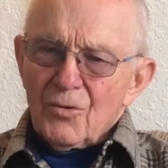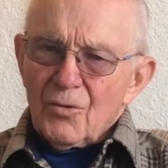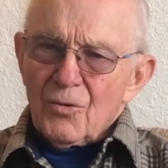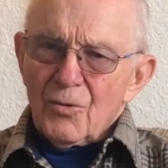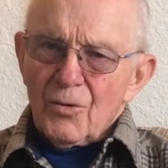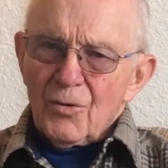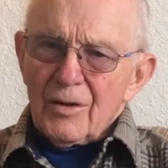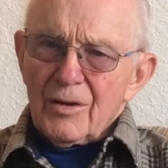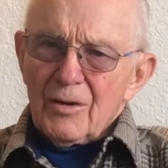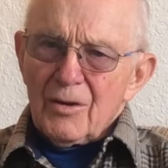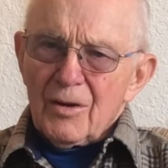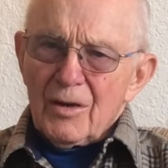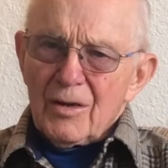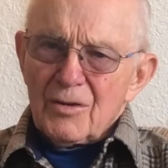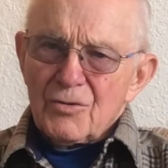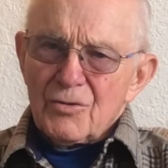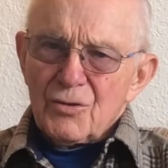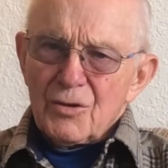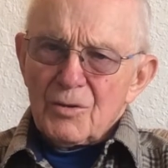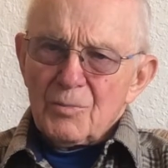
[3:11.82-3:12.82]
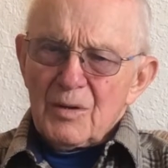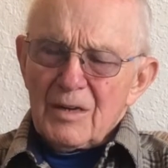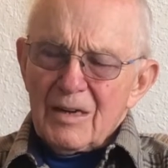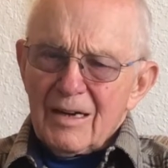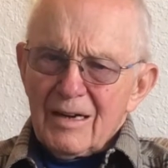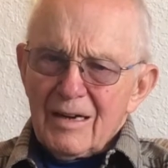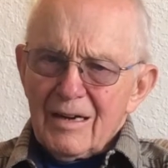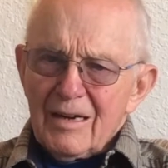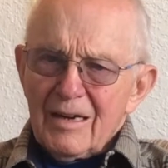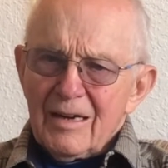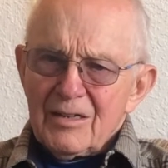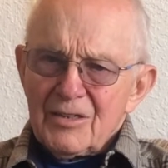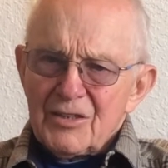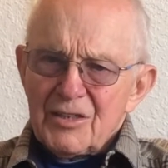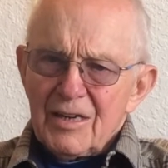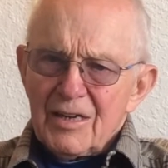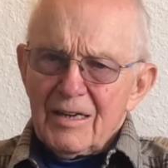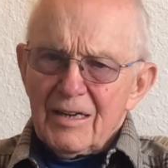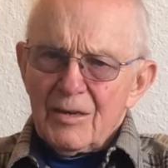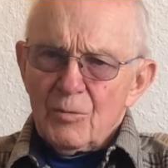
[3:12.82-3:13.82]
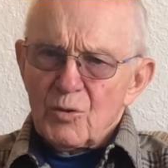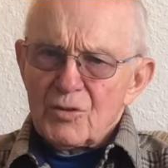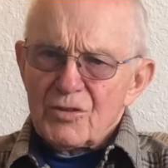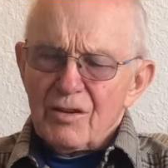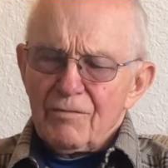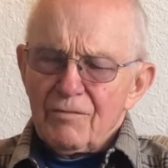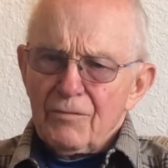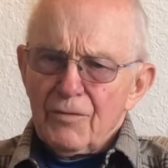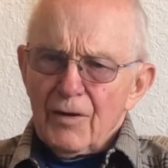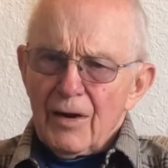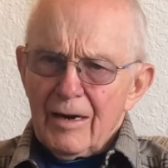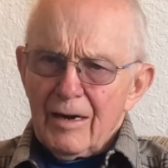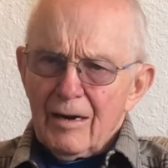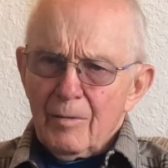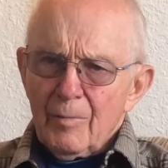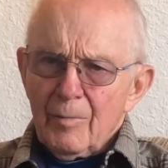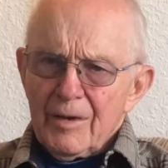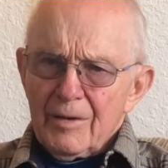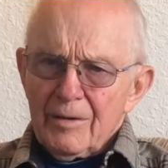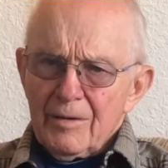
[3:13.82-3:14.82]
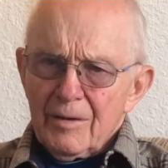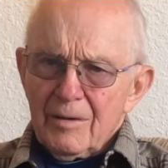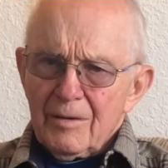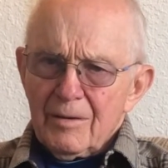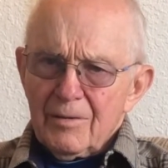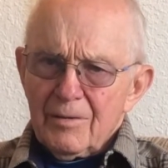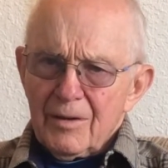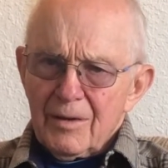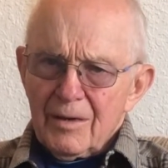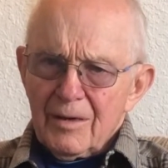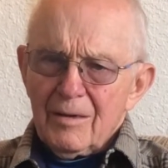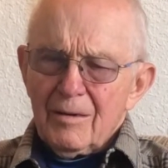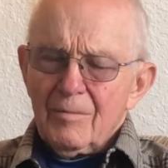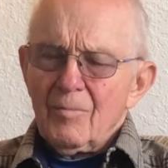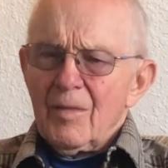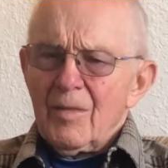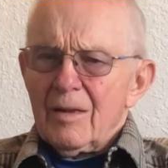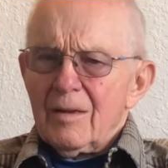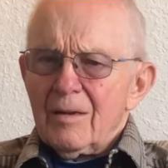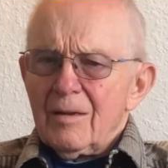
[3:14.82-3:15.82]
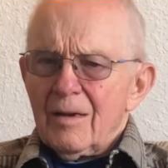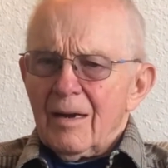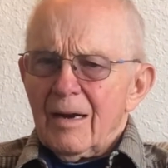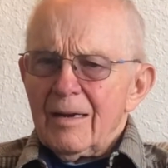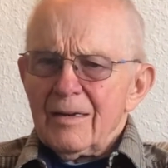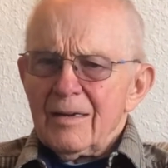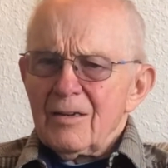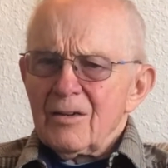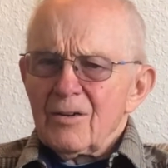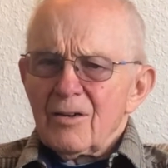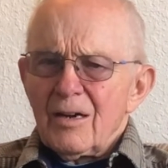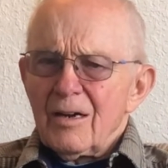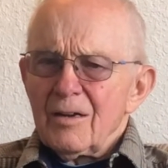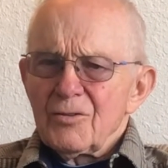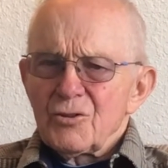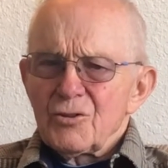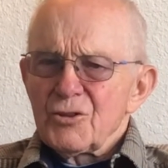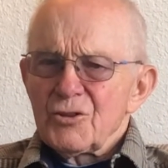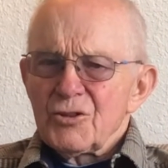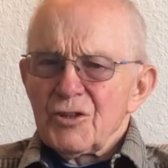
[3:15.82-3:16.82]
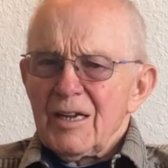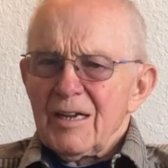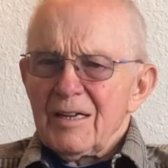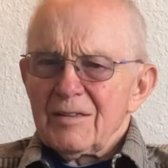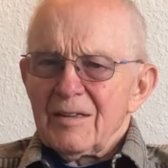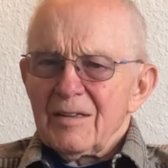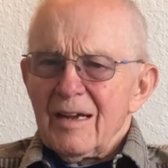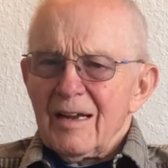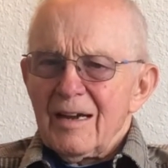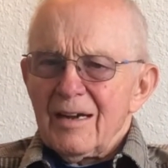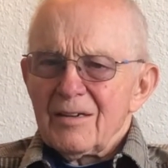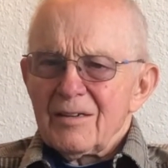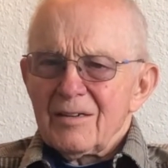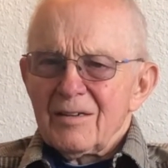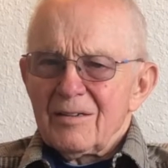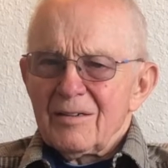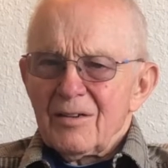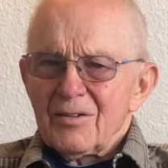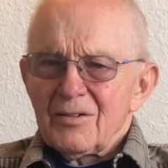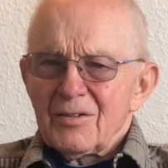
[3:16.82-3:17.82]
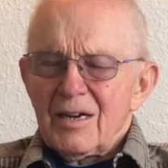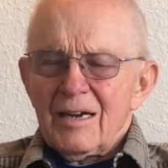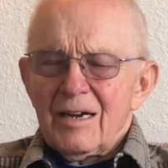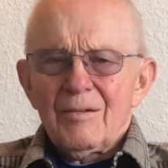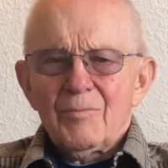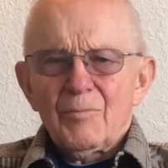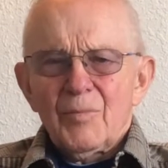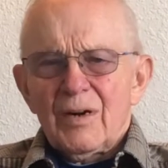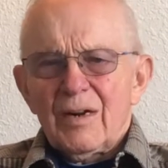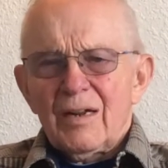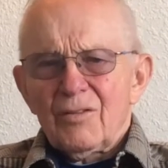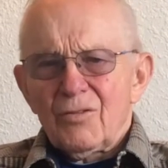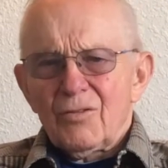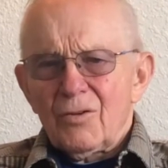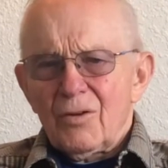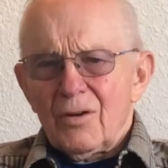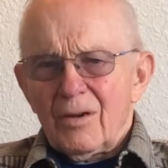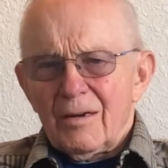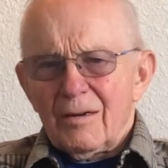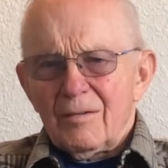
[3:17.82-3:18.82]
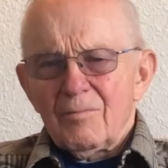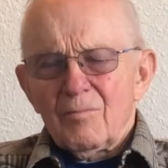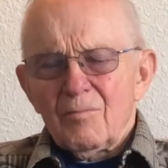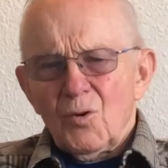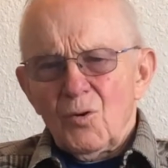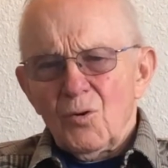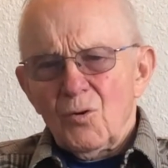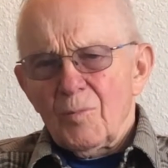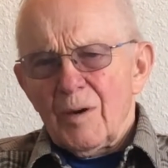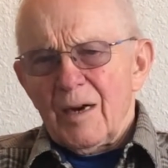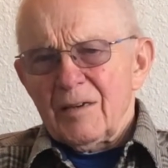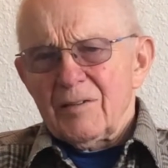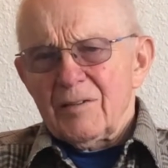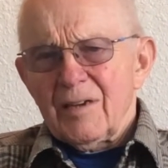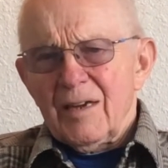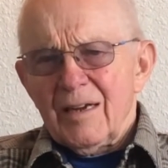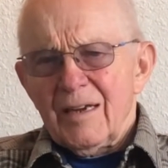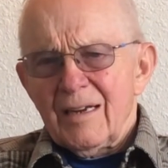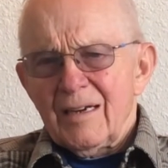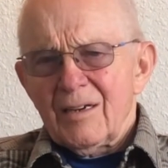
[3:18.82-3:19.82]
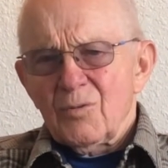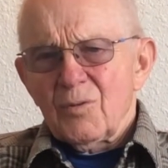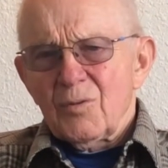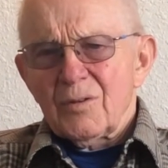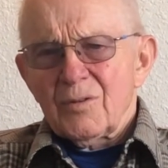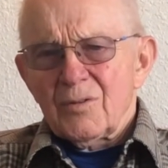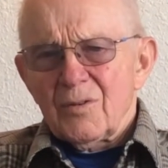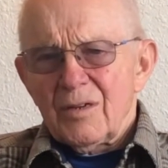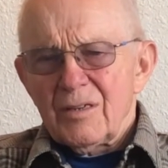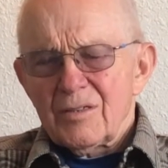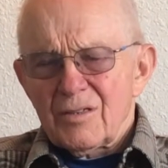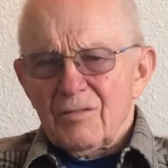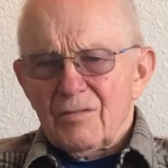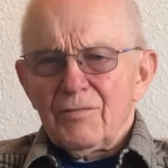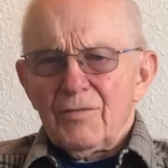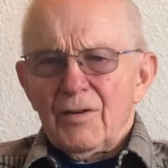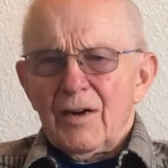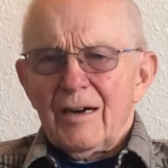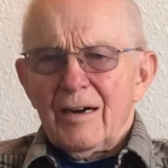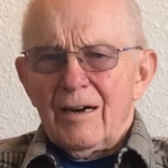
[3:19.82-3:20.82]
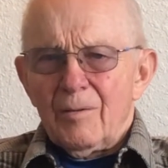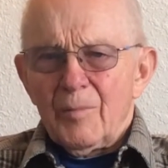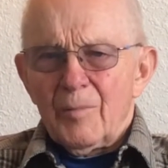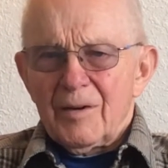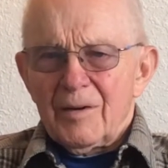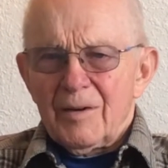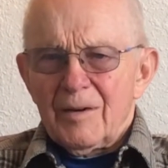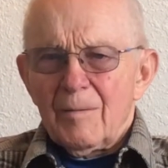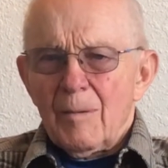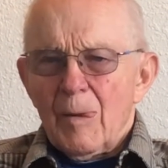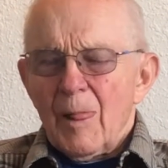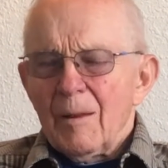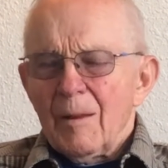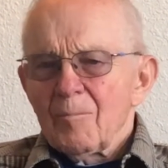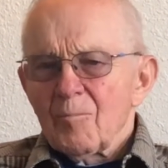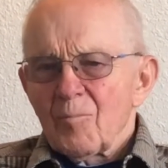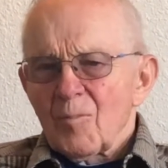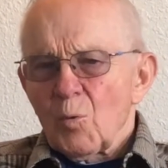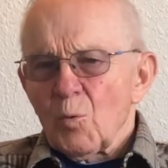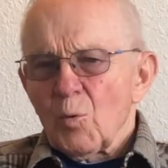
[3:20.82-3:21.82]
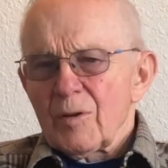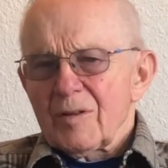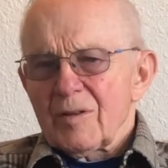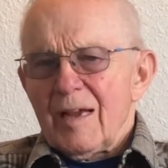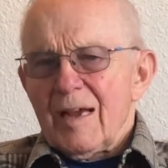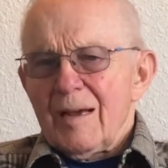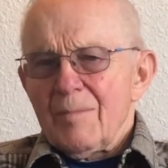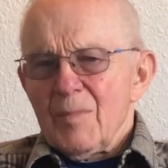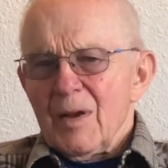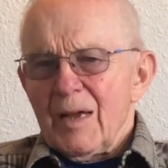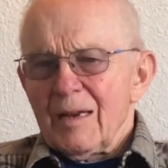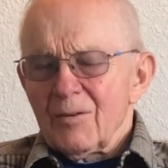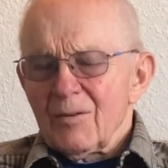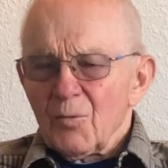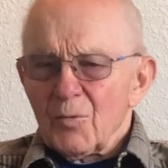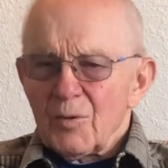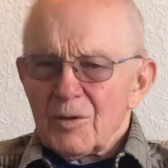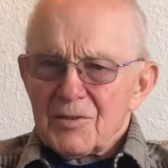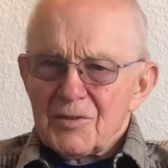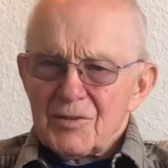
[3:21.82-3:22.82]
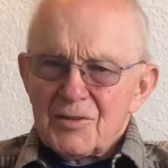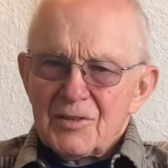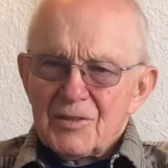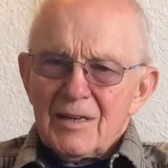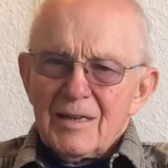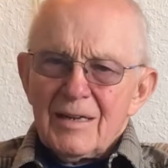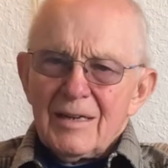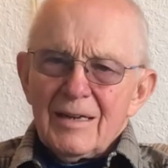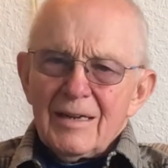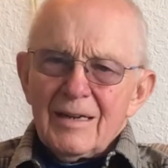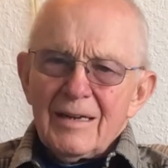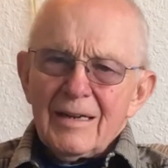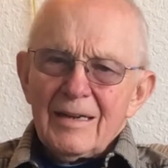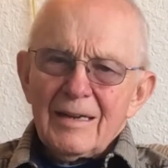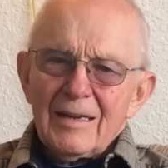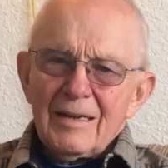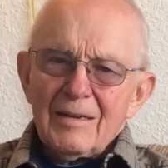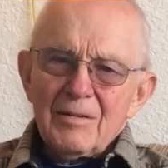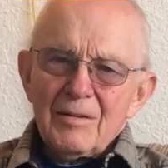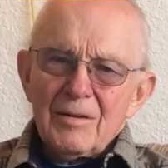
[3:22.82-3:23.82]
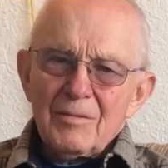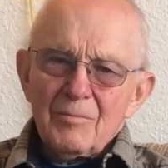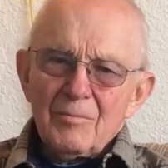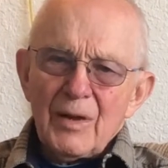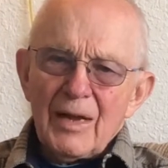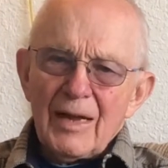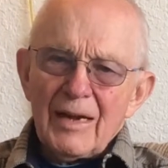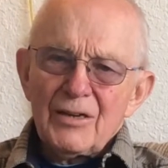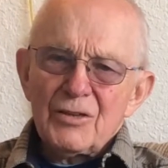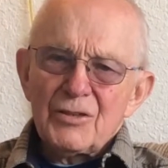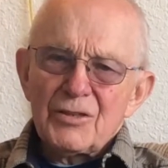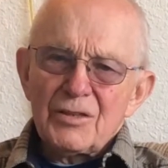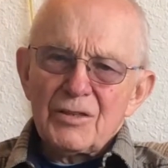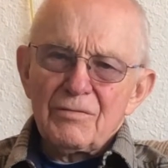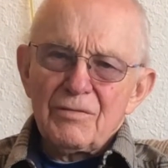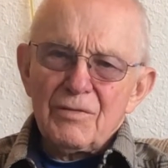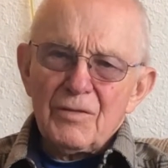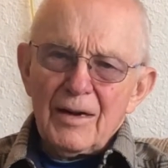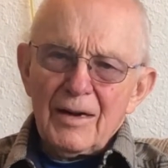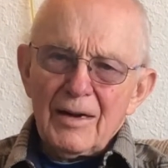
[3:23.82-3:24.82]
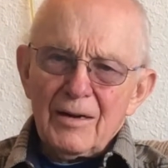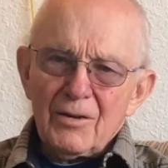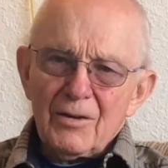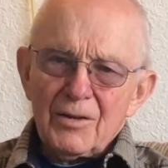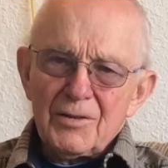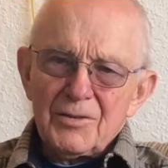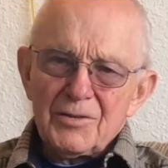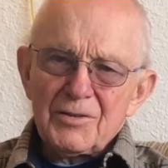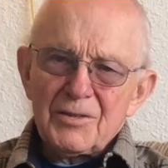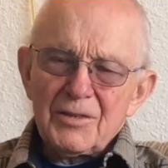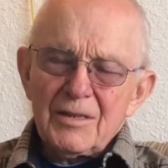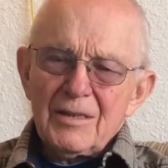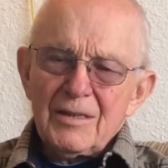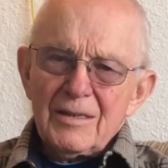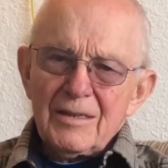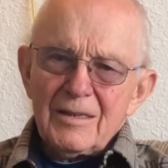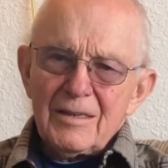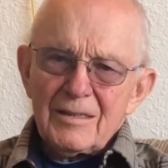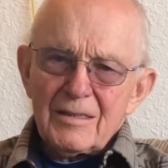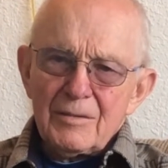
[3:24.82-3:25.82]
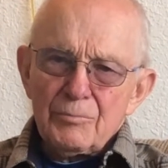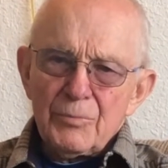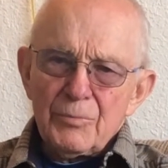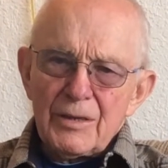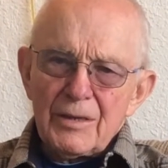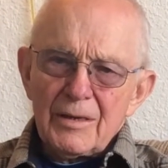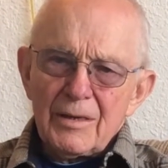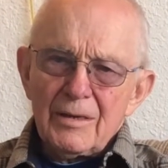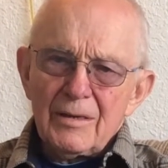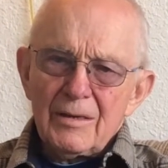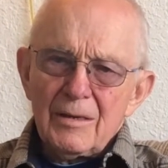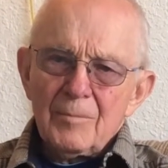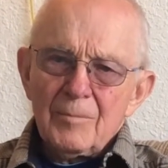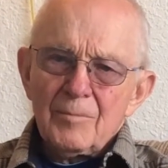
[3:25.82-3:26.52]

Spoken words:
early on took me, and he said he was a fireman there. I didn't understand that at the time, but I thought, oh, my dad is a fireman. What that meant was he managed the fires in the big